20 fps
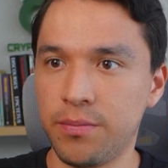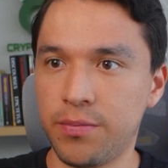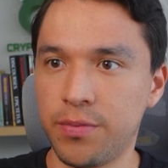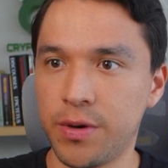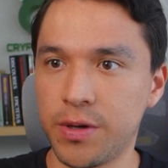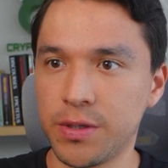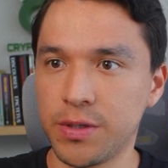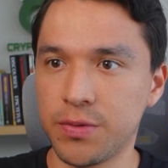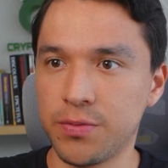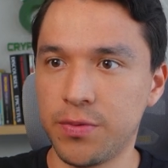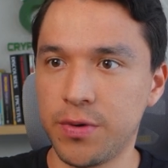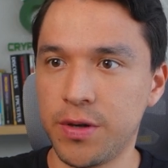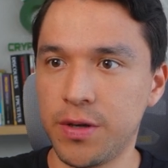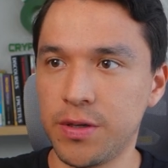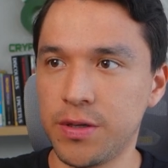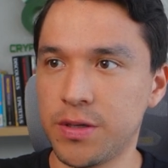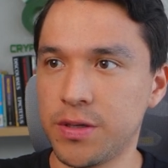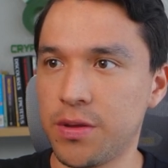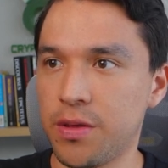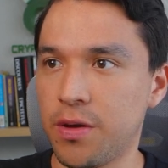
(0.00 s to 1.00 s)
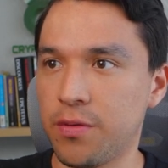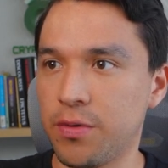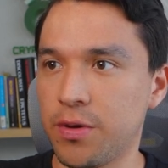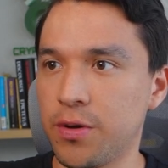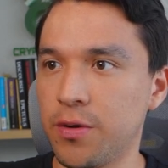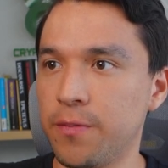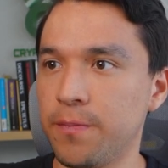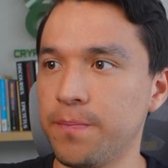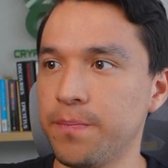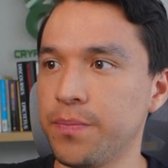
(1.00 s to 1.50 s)
price range, there we
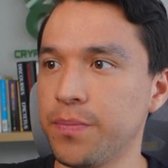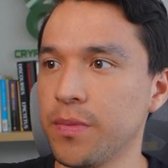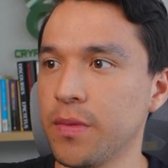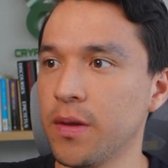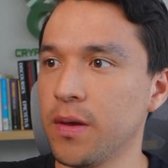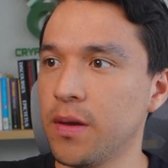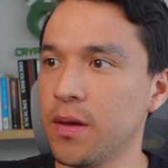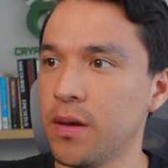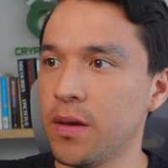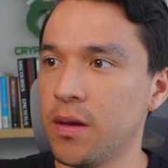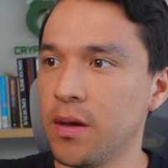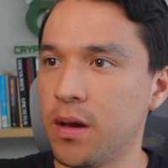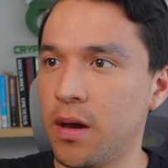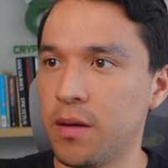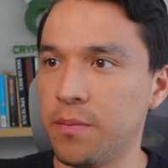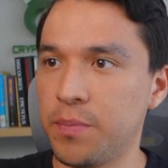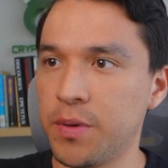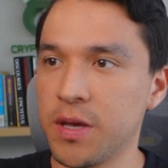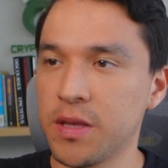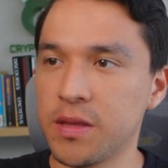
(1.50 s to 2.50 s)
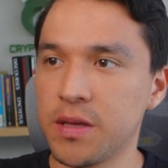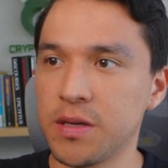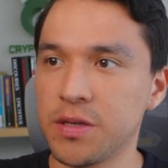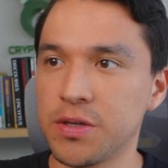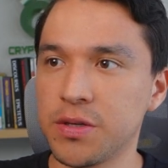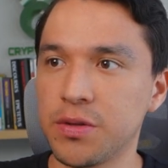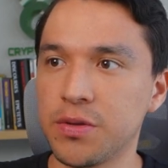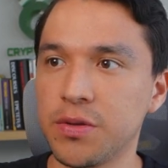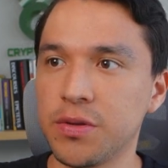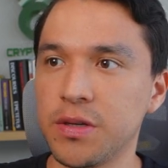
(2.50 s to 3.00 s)
go. And pay
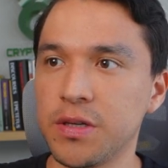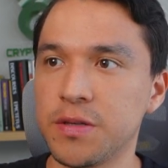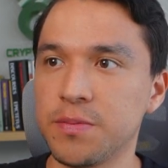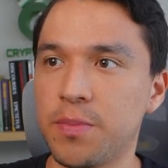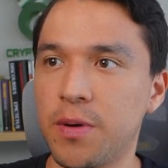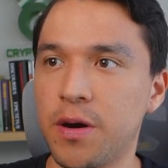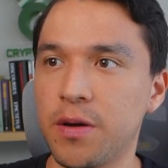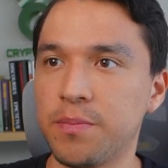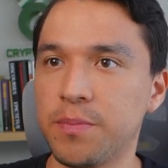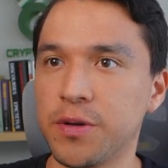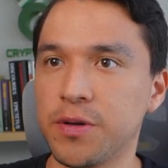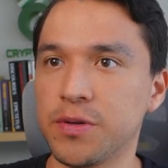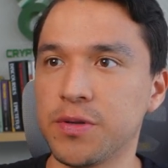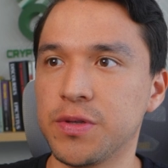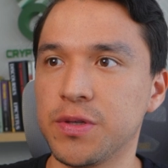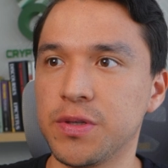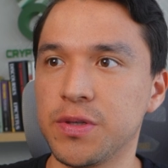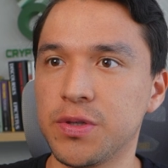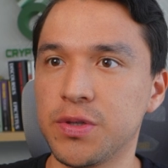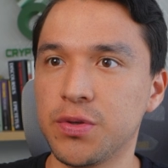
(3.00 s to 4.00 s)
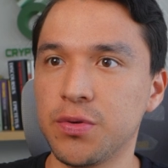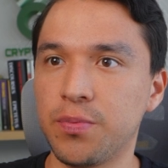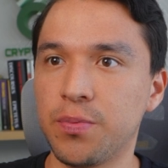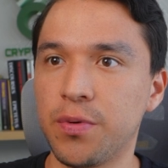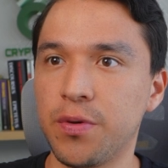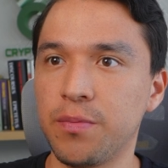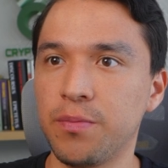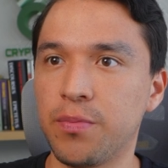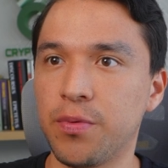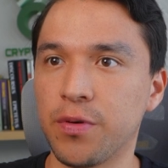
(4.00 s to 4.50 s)
attention to this part because it's
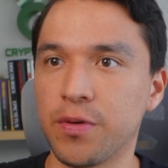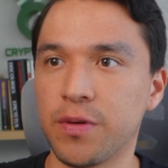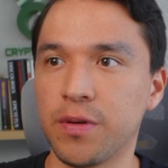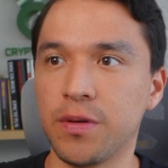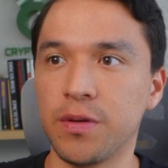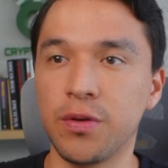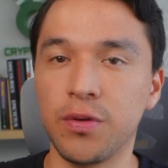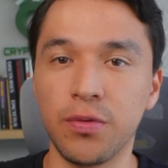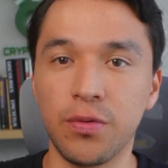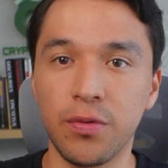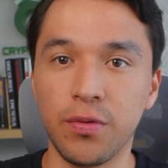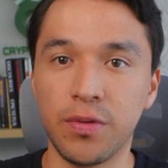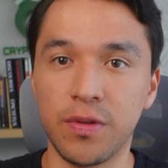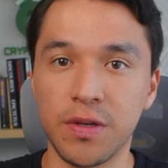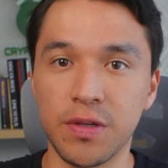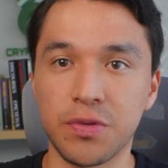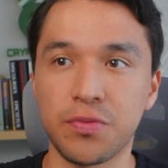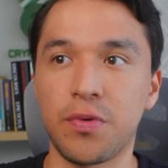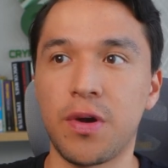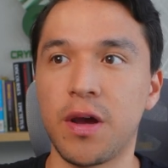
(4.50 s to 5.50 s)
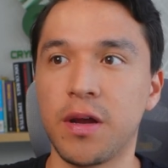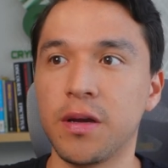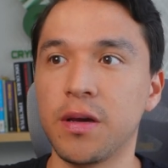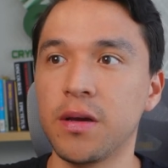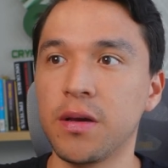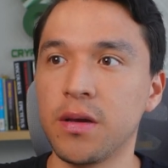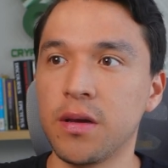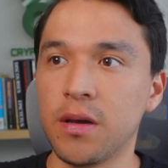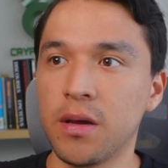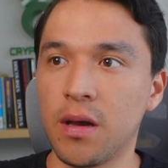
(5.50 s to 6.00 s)
super important you do this right.
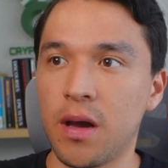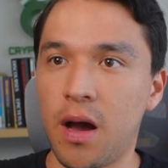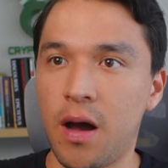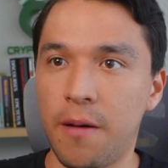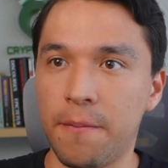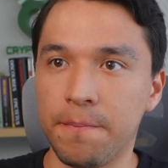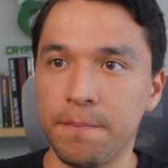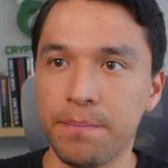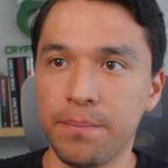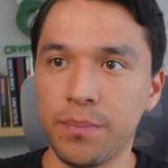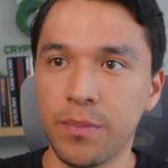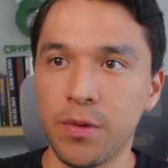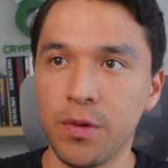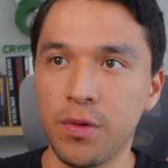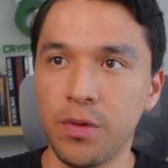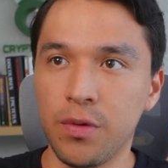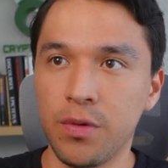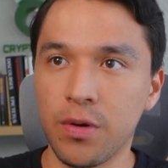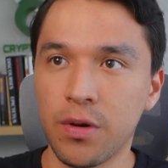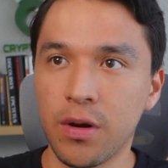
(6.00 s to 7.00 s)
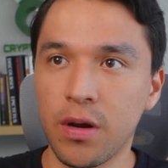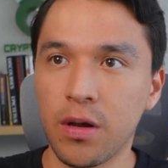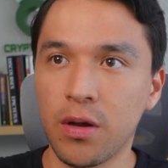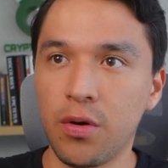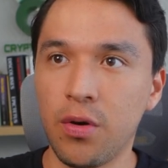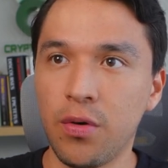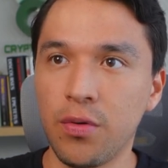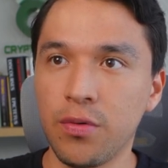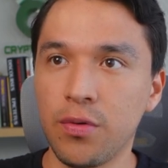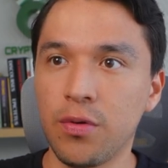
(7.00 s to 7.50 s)
You're going to
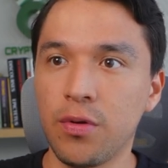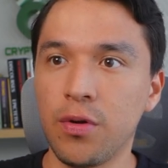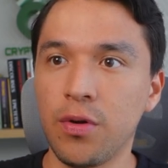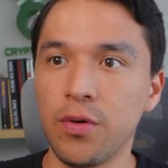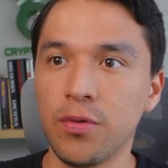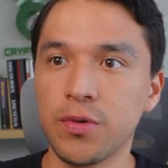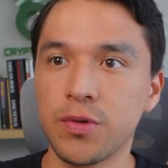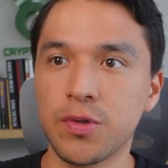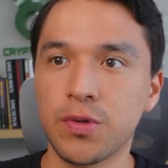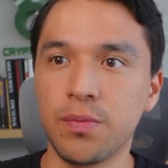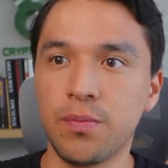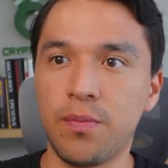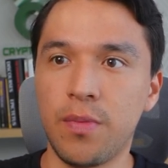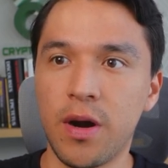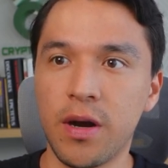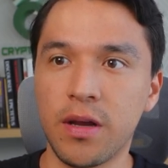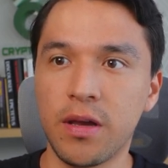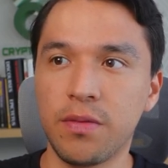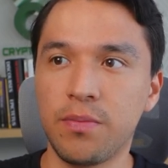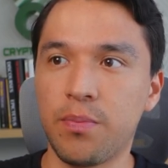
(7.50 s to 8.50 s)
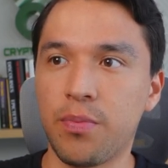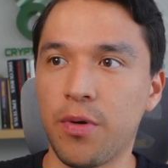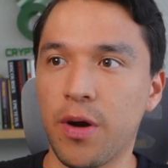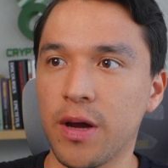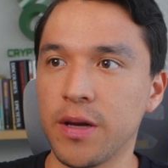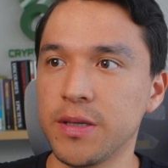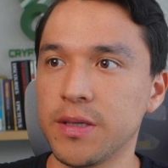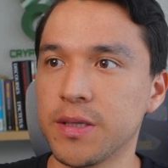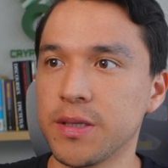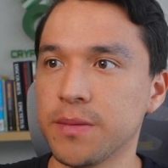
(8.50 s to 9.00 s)
go close to market
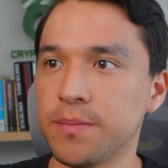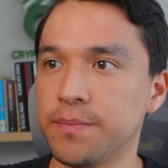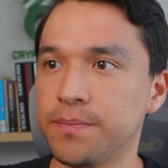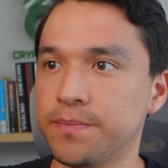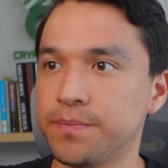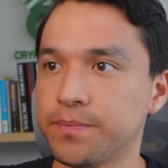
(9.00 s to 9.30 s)
price,